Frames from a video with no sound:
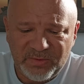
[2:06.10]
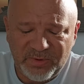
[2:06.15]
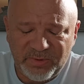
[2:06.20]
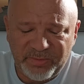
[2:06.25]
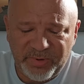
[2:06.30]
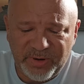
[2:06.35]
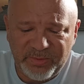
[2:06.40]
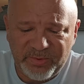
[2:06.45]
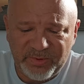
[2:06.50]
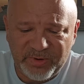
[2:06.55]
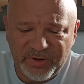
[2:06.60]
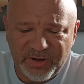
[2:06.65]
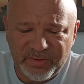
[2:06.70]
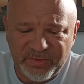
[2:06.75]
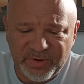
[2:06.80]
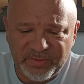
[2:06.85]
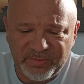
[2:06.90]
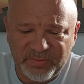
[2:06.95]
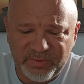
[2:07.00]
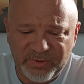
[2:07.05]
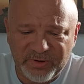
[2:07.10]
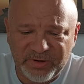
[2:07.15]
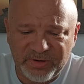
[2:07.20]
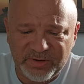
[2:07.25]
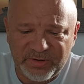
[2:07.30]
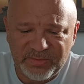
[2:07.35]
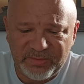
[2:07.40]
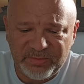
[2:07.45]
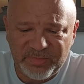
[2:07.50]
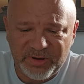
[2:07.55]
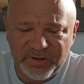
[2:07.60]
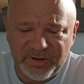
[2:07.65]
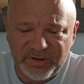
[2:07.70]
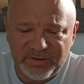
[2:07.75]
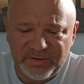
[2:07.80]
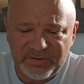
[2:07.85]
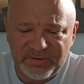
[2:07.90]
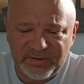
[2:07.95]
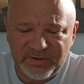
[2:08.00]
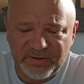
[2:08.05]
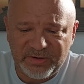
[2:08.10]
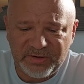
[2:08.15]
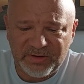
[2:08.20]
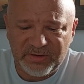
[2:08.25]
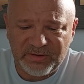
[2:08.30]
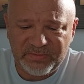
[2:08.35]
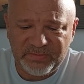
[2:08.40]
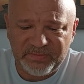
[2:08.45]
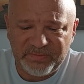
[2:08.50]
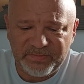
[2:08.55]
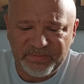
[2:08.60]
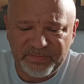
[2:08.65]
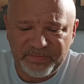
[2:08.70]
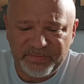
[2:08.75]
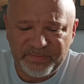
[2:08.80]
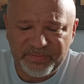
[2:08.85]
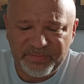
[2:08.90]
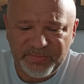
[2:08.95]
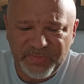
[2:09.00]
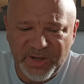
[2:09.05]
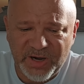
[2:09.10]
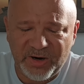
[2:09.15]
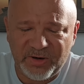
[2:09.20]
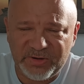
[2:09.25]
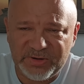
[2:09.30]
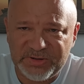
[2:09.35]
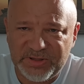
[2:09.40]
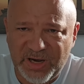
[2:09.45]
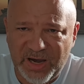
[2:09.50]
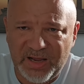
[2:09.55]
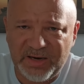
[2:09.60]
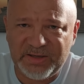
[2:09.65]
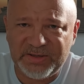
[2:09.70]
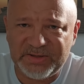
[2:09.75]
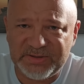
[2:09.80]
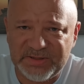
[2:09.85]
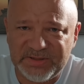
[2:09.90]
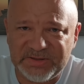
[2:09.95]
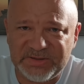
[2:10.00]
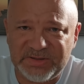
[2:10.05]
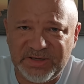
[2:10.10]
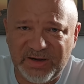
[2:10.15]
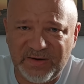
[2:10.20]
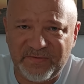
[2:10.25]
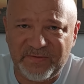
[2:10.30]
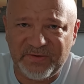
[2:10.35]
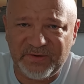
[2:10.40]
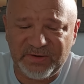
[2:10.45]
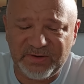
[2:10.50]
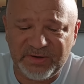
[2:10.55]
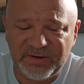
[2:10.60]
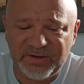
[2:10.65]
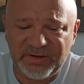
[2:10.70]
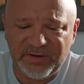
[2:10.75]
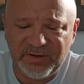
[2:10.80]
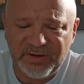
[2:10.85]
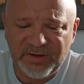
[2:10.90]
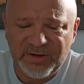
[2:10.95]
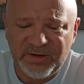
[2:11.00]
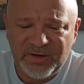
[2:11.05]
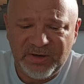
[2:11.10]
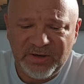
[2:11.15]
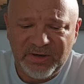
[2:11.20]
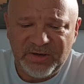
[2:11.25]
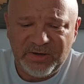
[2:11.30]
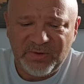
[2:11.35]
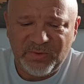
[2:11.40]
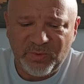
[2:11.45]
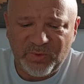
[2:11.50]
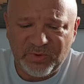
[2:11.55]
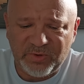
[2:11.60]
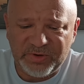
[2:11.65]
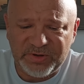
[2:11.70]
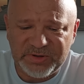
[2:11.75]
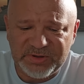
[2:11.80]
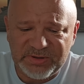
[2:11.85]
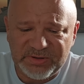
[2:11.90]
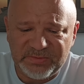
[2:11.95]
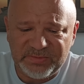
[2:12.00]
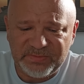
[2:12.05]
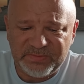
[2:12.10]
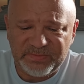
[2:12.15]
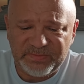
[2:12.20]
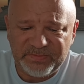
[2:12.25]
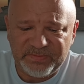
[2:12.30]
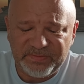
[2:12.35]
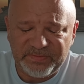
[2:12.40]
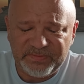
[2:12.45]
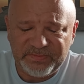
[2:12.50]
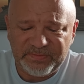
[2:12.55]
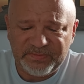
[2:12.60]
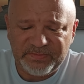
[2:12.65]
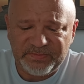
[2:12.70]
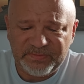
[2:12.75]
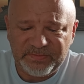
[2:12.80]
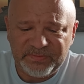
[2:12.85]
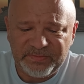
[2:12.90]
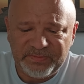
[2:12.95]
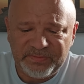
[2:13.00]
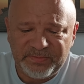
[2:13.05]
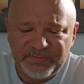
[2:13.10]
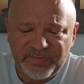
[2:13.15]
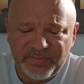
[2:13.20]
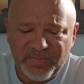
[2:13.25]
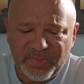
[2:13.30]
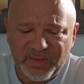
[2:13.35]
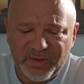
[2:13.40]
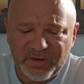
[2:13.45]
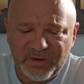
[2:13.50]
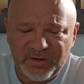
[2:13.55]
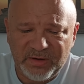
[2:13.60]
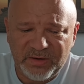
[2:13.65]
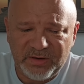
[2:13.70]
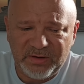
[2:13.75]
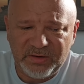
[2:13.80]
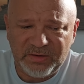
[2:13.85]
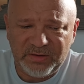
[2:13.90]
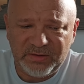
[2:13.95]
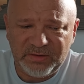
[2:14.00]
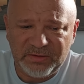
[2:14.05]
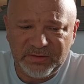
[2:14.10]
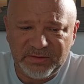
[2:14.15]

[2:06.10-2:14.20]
what people come up with. But yeah, her silence is definitely worrisome. You